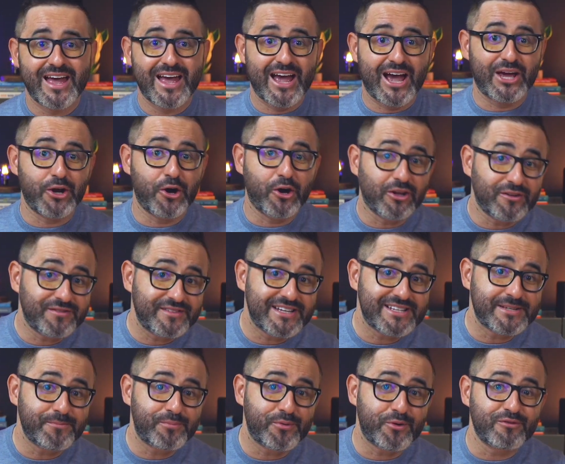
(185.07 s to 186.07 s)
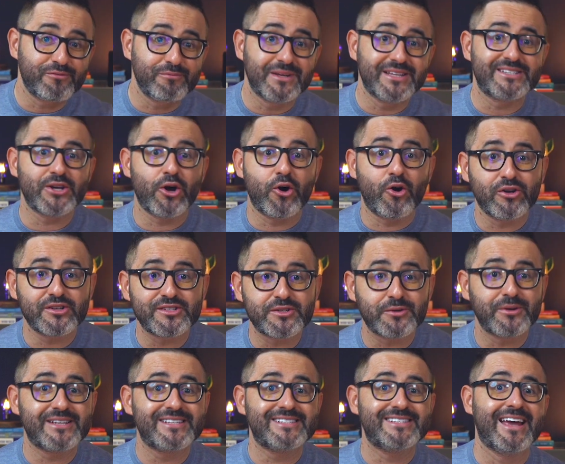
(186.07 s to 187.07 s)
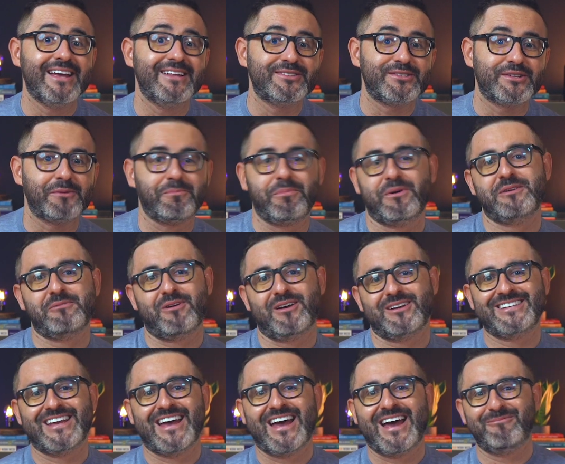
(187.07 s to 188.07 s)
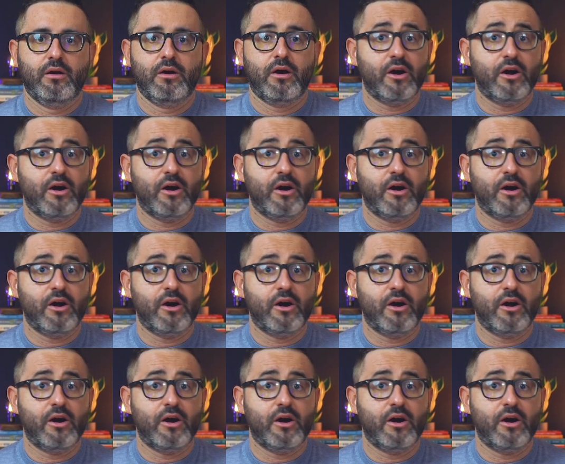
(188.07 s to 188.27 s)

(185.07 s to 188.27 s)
And all of these improvements also extend to the BuddyBoss app.